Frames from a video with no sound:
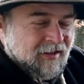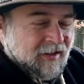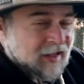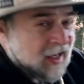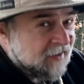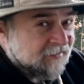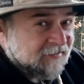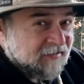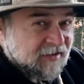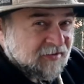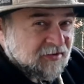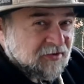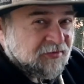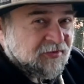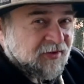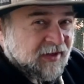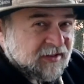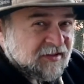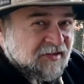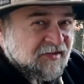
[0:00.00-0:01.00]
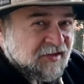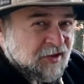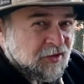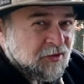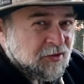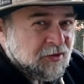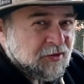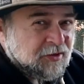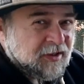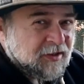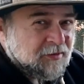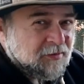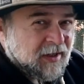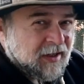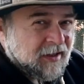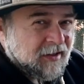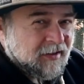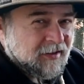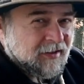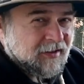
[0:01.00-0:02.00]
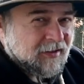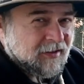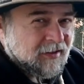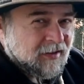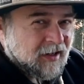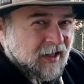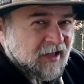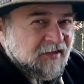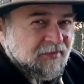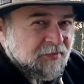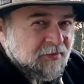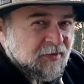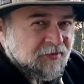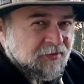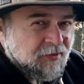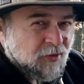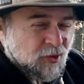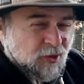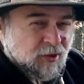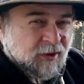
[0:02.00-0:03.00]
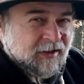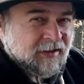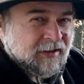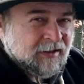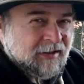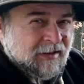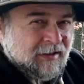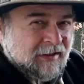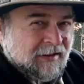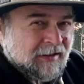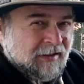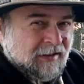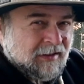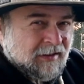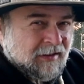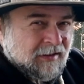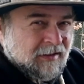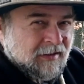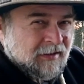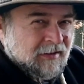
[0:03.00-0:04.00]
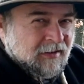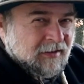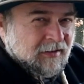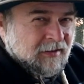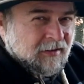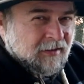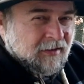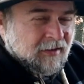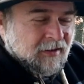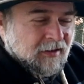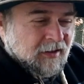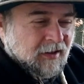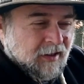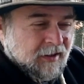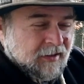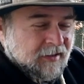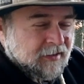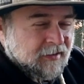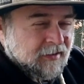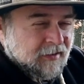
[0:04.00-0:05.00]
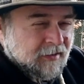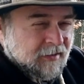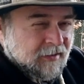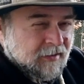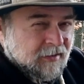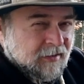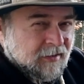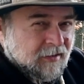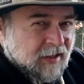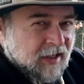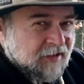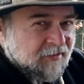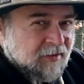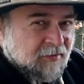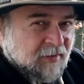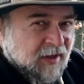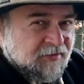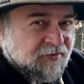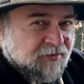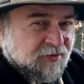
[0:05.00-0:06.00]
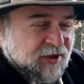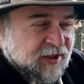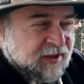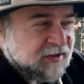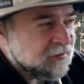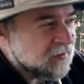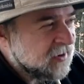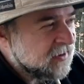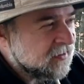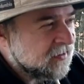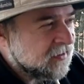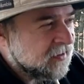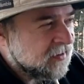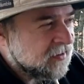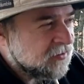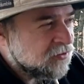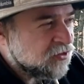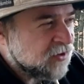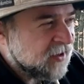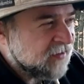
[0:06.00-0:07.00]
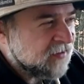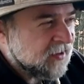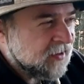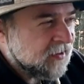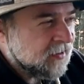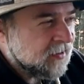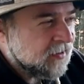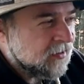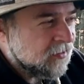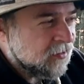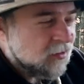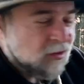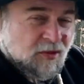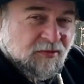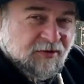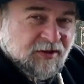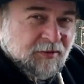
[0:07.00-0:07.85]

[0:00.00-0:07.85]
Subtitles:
I've never felt so good in my life before, like having my freedom and traveling all over the